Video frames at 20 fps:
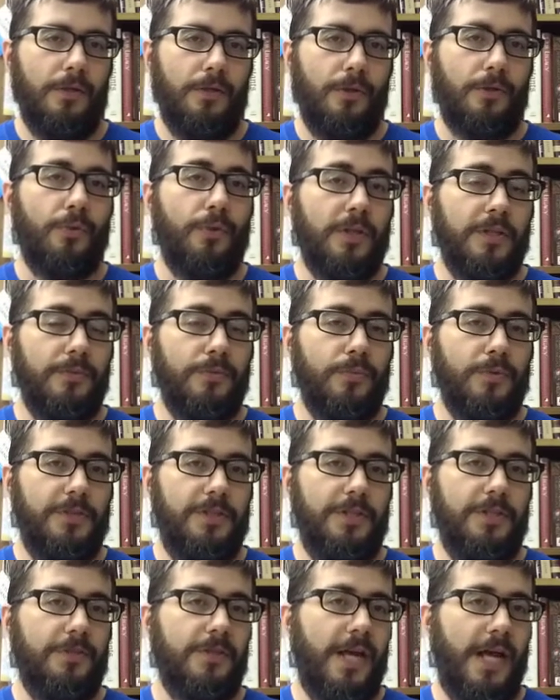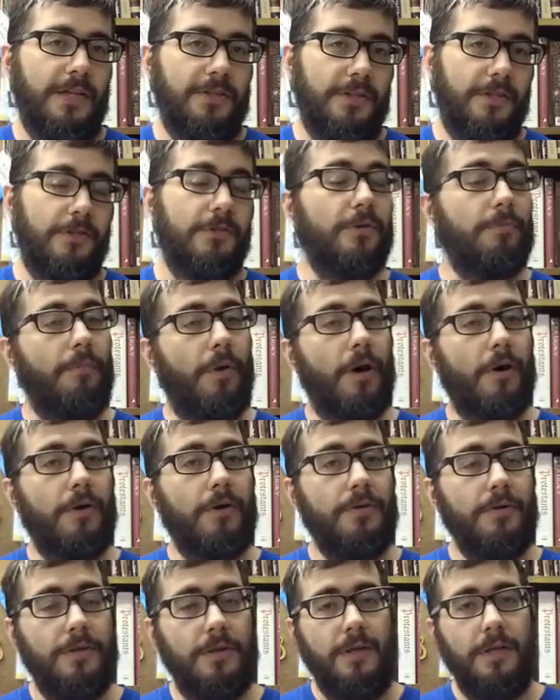Lord willing, we'll see you guys here
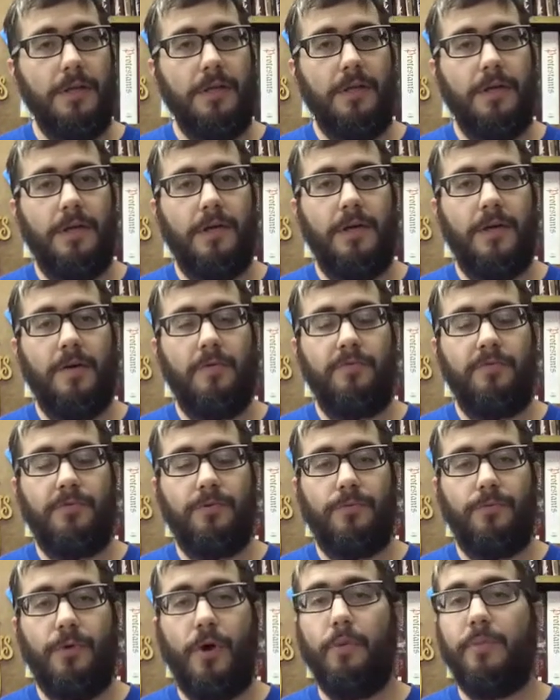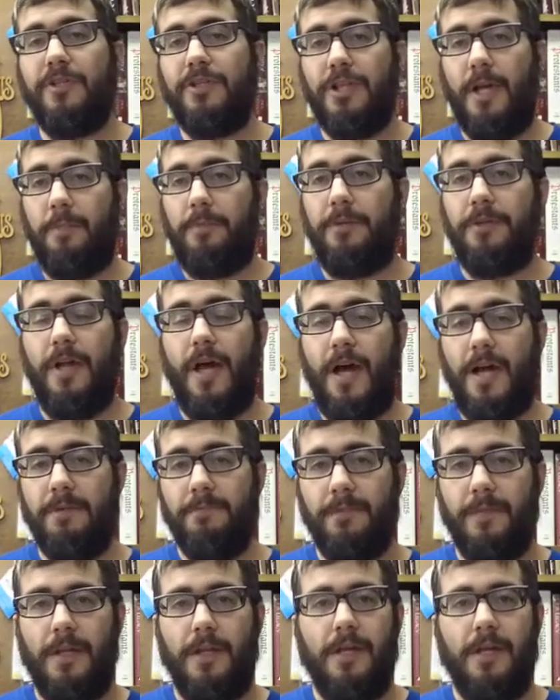tomorrow uh, for Romans chapter 9.